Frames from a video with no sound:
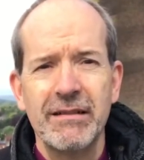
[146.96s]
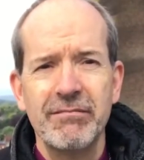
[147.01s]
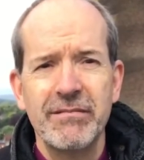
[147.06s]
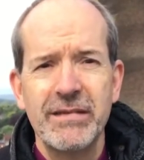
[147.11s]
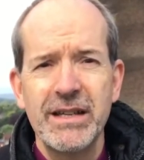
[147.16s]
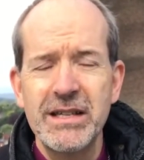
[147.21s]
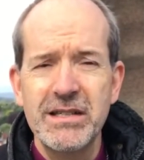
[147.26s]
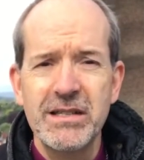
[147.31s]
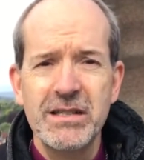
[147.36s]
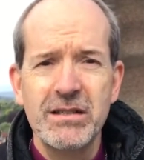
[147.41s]

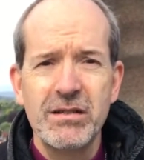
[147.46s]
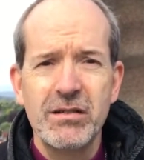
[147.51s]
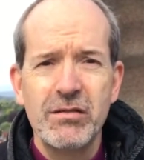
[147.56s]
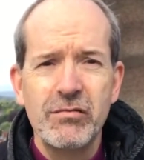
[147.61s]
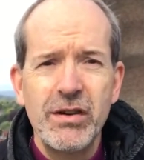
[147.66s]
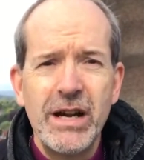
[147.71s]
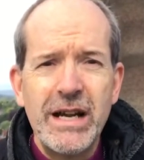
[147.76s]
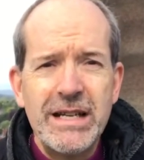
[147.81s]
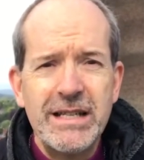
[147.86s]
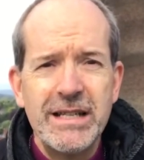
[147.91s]
this
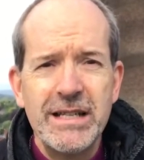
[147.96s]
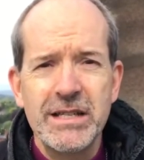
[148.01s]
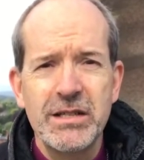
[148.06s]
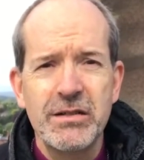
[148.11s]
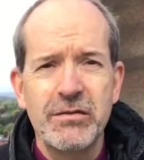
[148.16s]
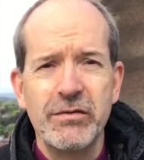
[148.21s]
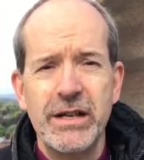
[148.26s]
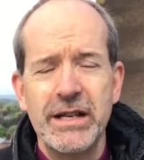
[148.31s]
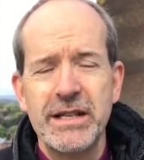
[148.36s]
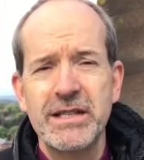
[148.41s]

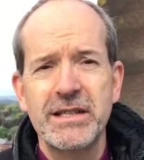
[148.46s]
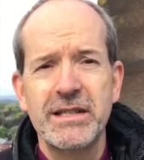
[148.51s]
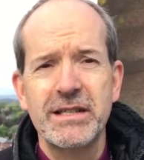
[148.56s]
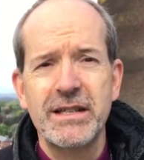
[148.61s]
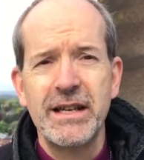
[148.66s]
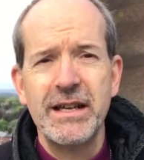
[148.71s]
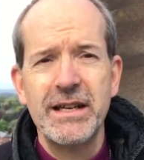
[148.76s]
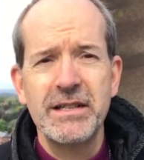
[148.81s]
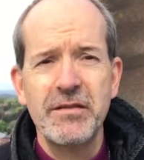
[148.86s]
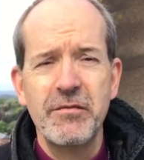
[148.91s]
greatest risk
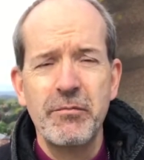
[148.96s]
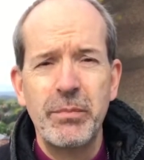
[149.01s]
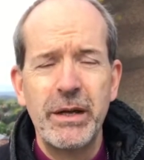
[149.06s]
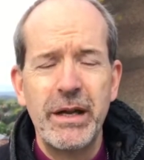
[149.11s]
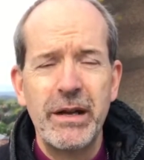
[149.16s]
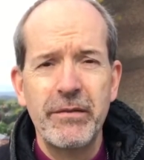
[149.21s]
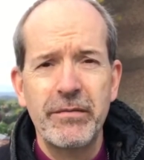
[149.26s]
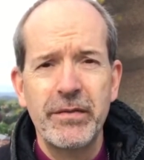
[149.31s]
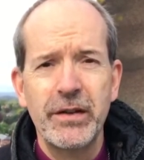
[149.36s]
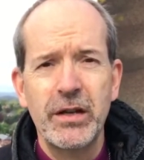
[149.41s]
is of
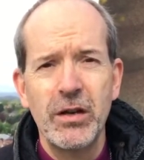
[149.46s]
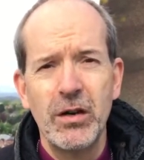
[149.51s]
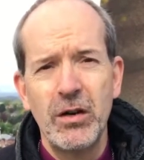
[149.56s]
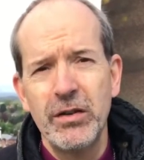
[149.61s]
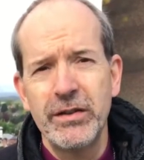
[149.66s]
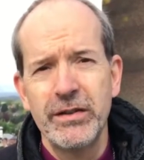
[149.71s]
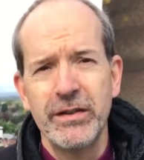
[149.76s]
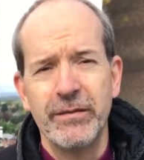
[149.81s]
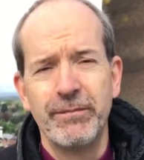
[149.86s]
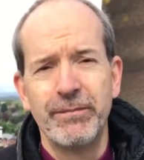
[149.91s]
being
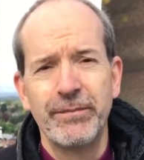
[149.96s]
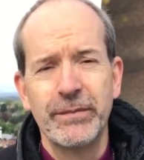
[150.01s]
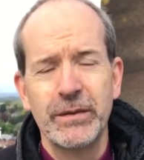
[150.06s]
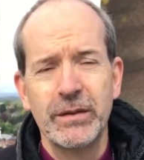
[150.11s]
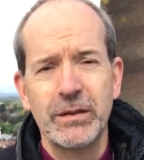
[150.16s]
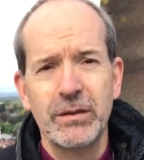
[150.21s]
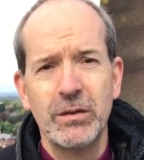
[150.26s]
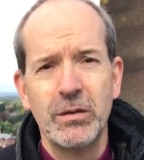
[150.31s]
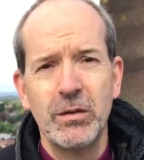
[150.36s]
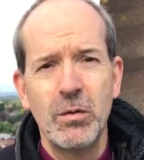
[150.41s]
forgotten,
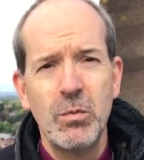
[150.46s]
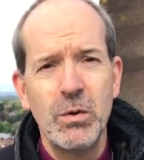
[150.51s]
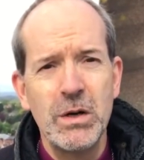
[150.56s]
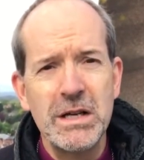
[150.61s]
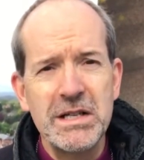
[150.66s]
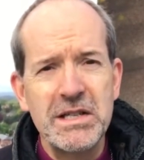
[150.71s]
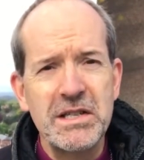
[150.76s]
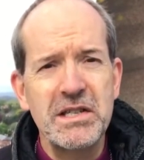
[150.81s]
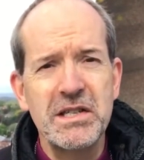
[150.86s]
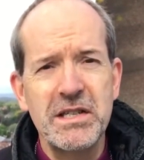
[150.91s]
or
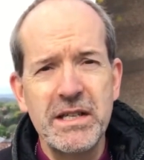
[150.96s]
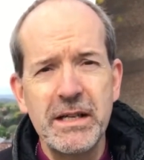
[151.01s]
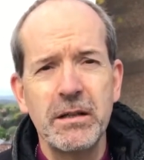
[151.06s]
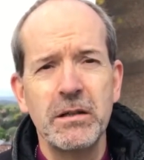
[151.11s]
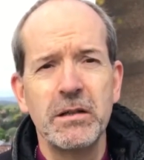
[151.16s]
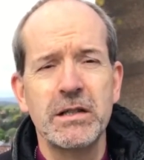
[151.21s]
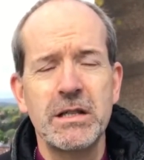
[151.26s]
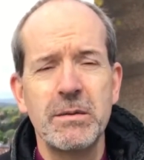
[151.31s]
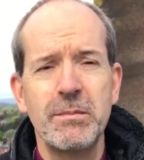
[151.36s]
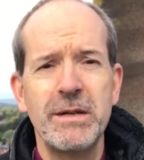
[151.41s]
worse
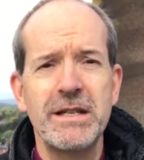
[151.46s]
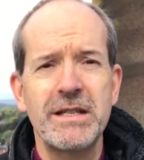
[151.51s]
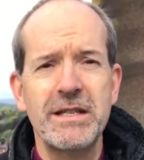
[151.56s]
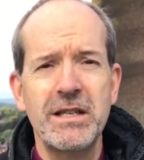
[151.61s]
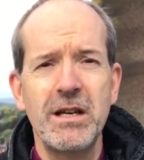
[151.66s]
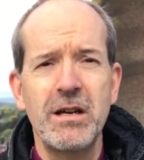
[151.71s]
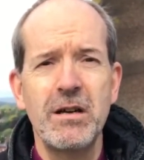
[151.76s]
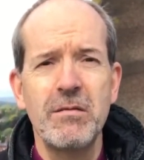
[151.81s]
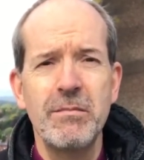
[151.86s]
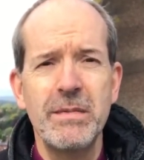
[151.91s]
still, to be
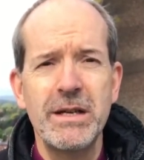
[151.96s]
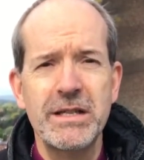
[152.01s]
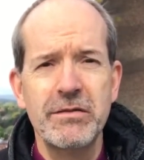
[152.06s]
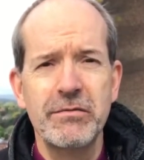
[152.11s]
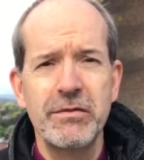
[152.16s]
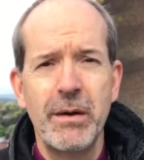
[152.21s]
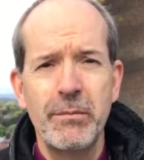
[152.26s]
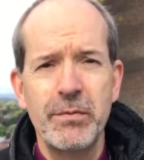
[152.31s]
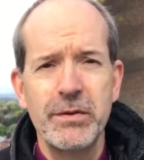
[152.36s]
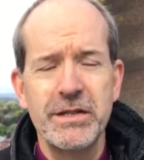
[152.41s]
so
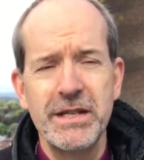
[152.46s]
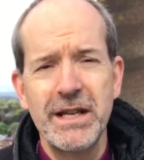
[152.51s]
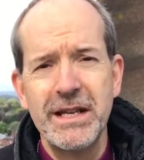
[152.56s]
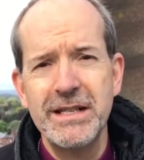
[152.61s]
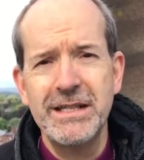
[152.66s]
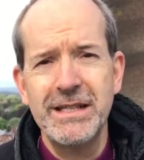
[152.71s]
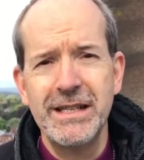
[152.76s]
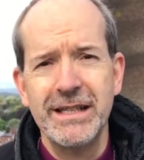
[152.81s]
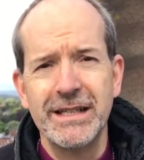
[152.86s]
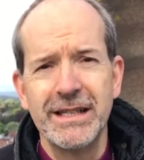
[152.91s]

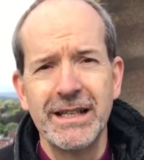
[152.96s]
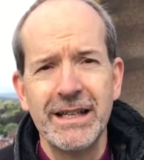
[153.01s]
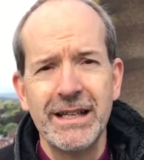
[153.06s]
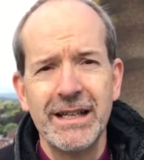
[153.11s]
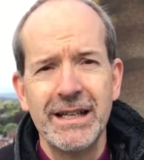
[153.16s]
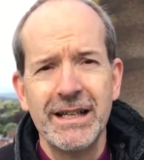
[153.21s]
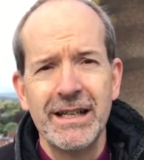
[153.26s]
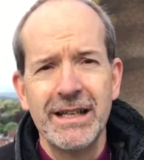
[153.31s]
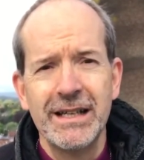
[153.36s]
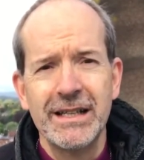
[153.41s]
misrepresented
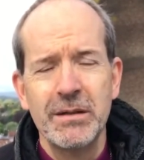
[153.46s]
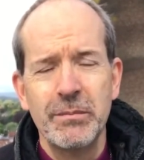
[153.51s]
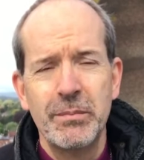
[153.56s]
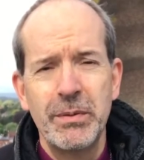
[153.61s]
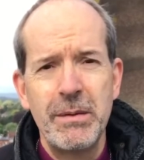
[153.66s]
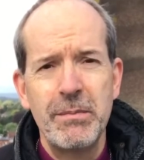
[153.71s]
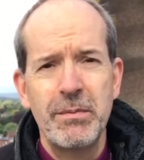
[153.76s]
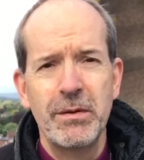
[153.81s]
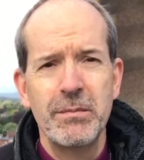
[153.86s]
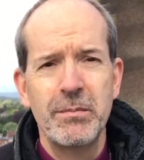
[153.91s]
that
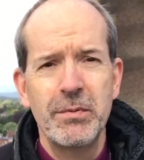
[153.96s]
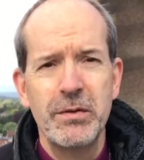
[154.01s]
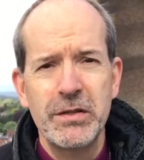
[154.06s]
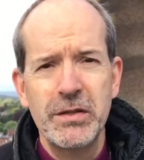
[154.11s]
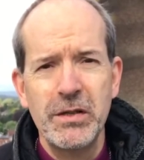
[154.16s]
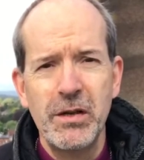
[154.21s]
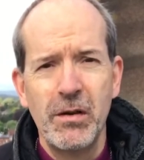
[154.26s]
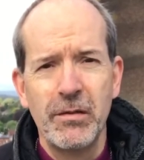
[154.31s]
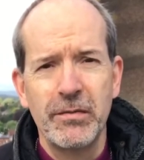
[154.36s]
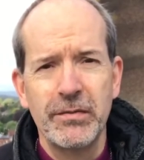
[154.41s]
people are put
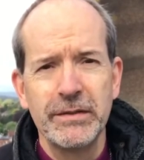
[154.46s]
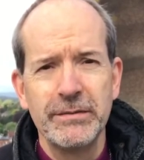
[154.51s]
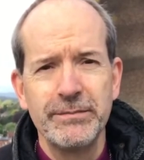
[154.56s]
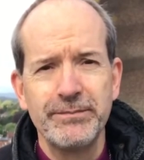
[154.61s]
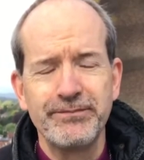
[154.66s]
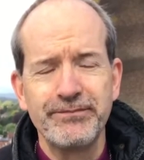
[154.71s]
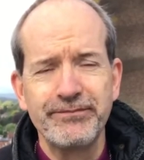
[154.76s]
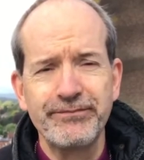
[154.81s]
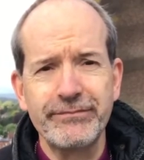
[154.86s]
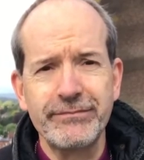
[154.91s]
off.
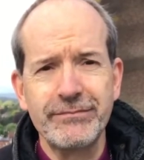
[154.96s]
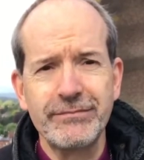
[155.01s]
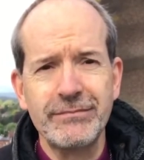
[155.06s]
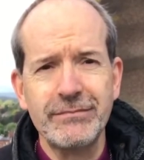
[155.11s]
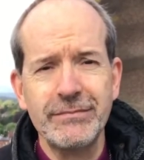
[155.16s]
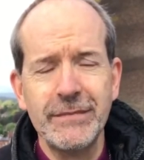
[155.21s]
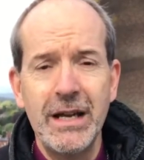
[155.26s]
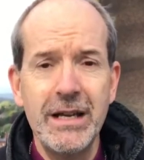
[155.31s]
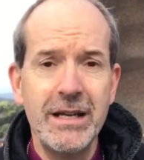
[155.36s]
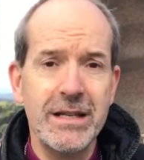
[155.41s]

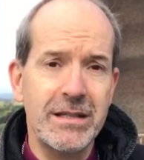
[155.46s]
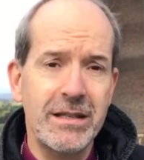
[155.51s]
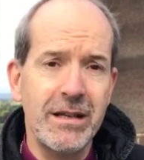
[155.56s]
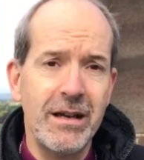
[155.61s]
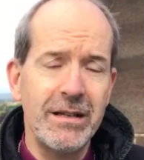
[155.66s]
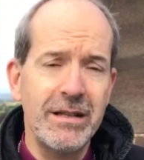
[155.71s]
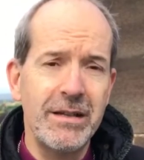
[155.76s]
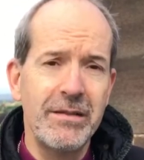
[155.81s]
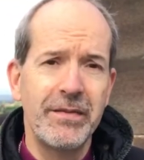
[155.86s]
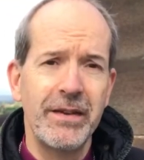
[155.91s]
And it
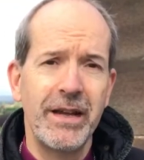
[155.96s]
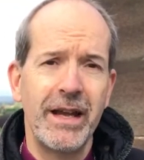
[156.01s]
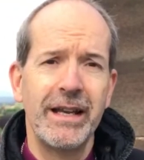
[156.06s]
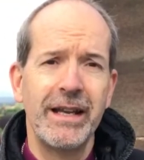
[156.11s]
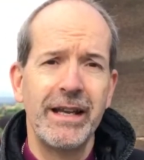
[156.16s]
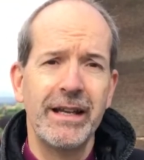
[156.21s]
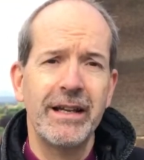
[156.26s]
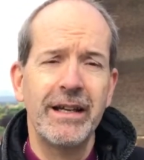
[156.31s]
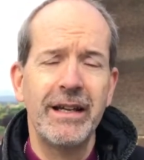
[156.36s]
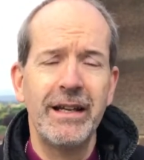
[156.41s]
started
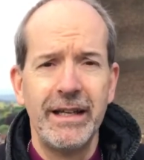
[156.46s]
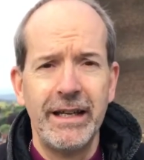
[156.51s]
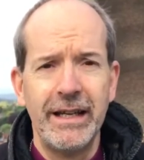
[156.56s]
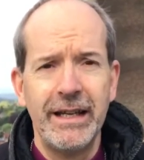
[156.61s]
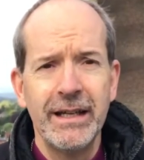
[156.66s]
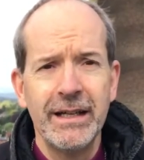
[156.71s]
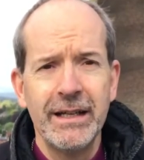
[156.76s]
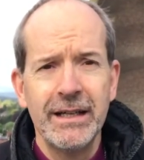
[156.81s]
fairly early.